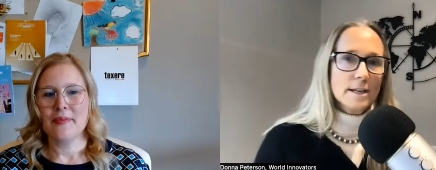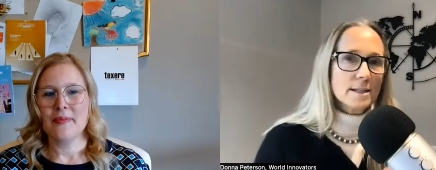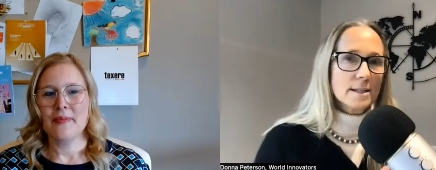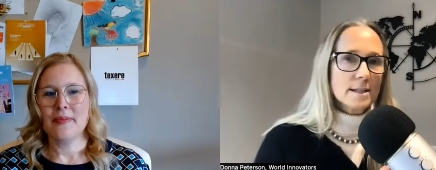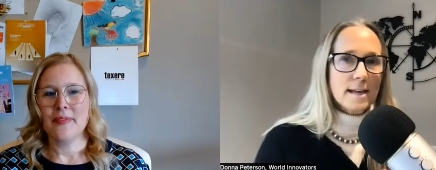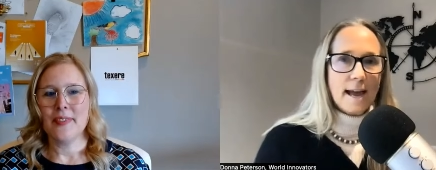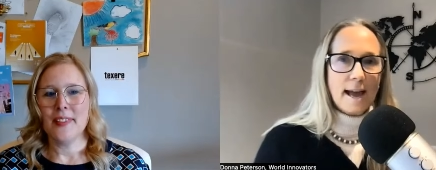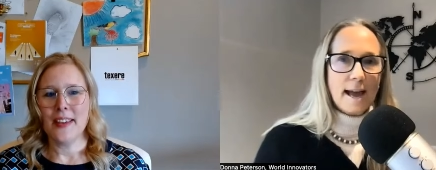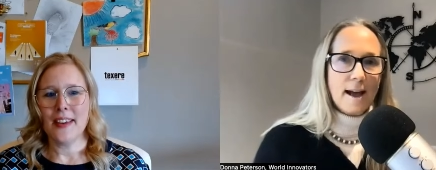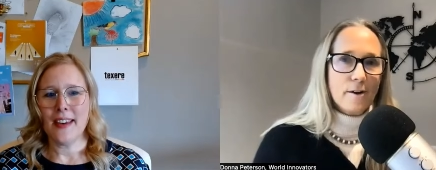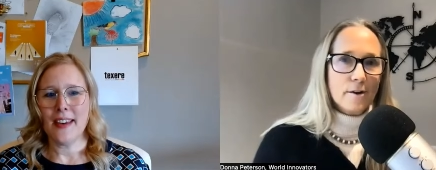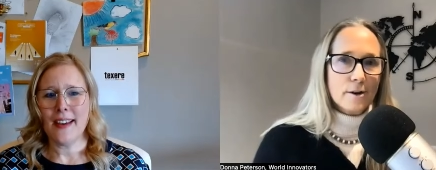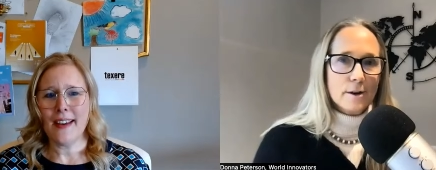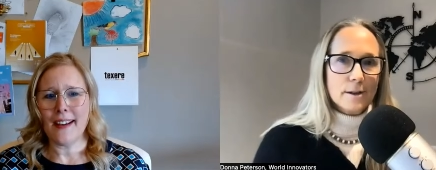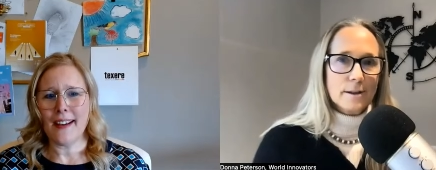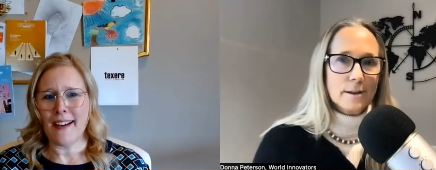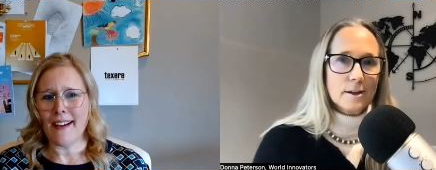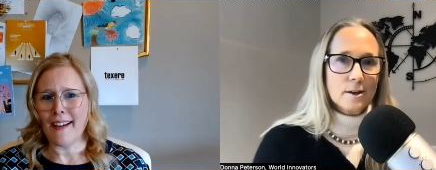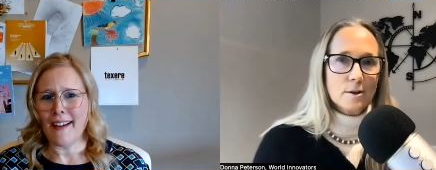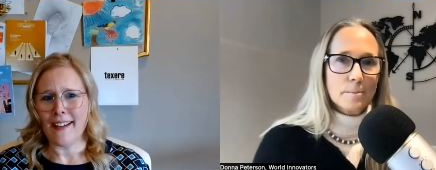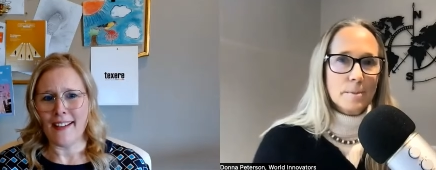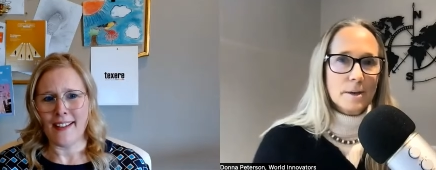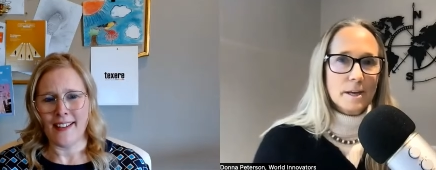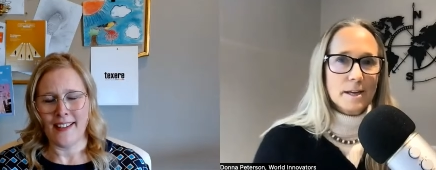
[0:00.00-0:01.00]
Speaker 1: us out a
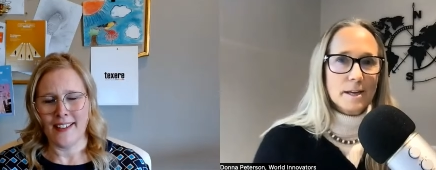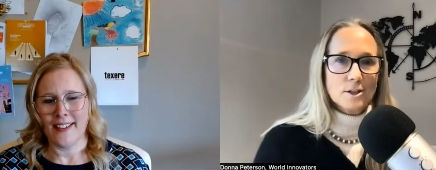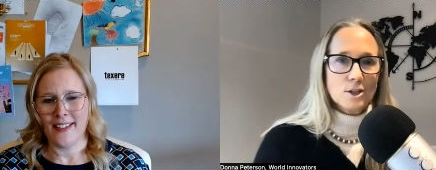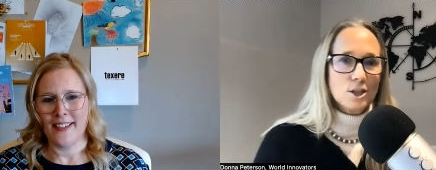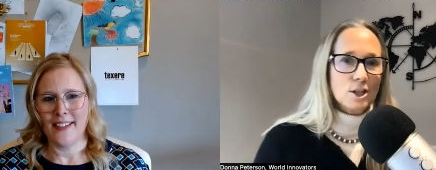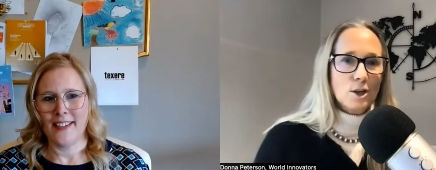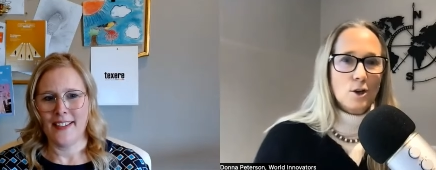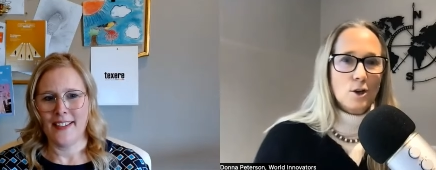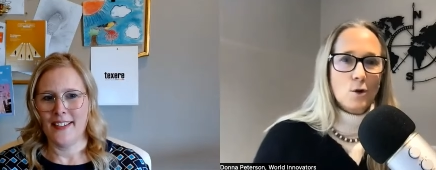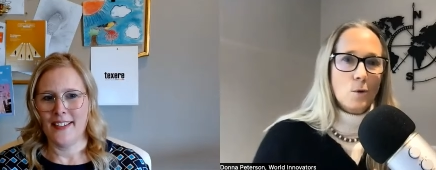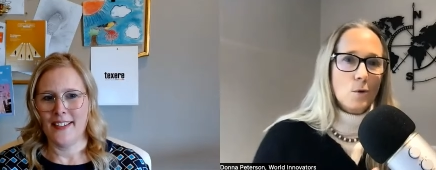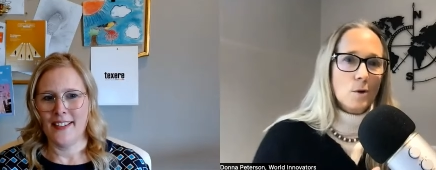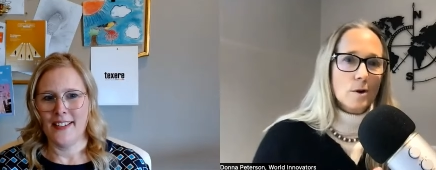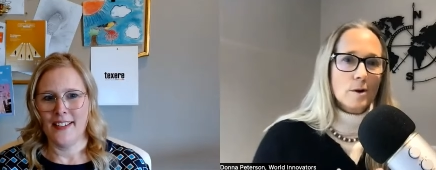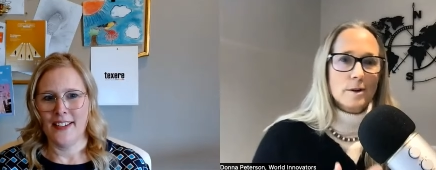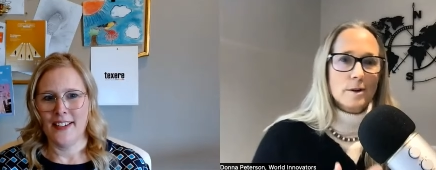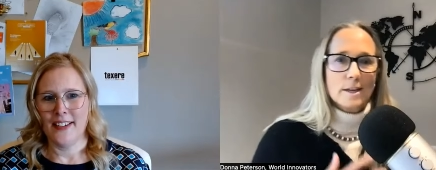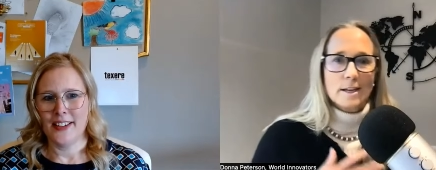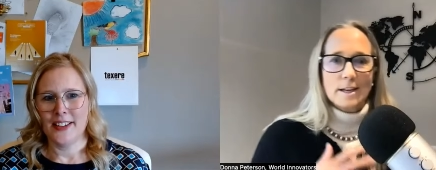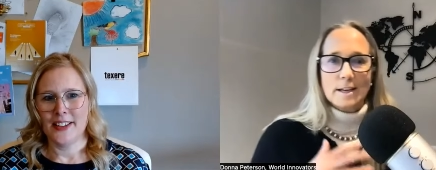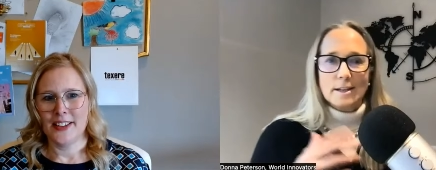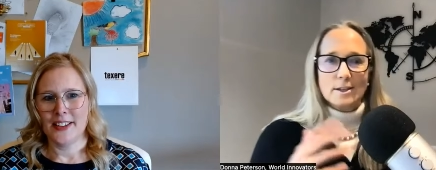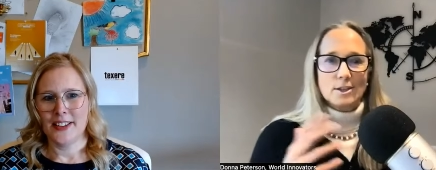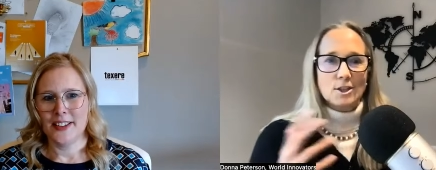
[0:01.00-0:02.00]
little bit. Is she
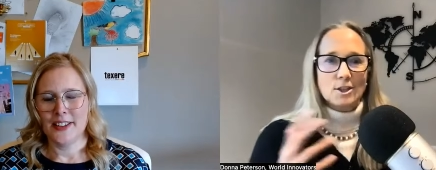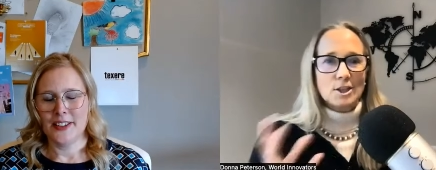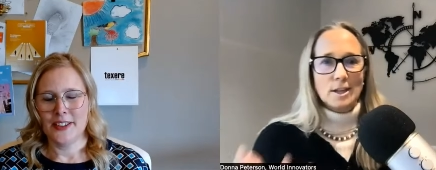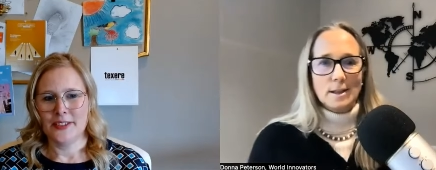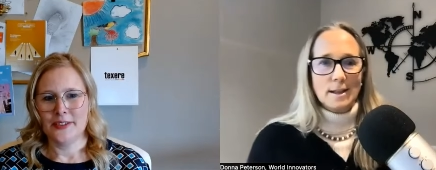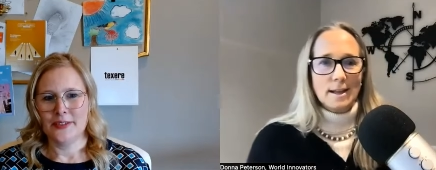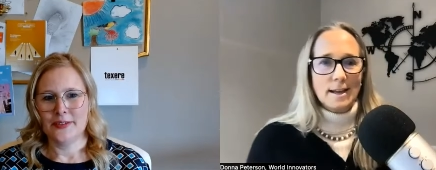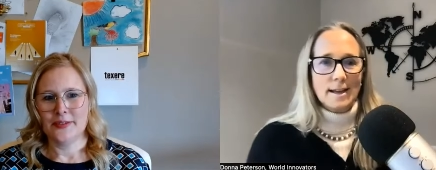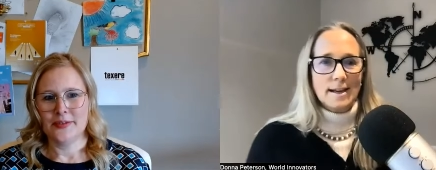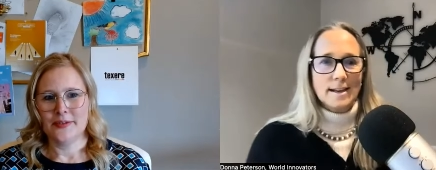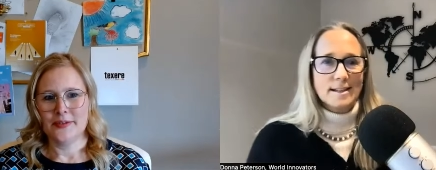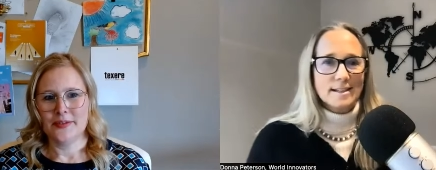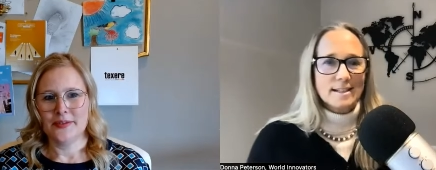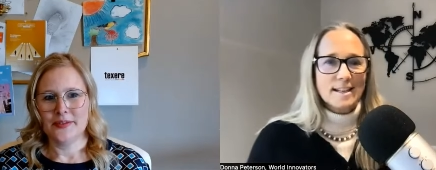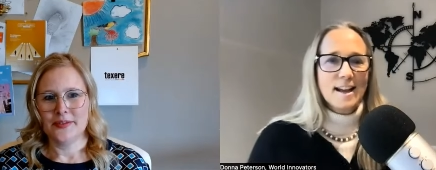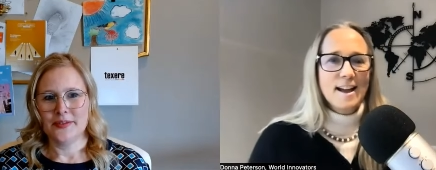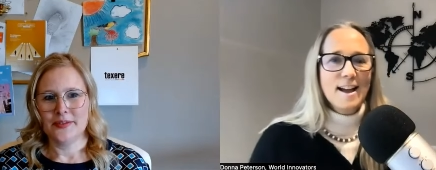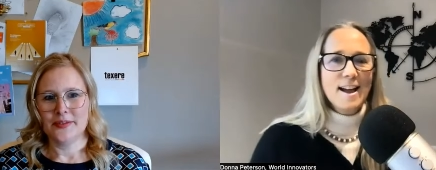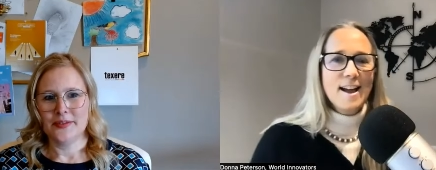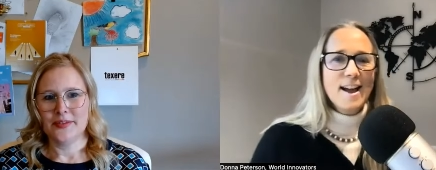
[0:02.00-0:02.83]
quirky? Is she this?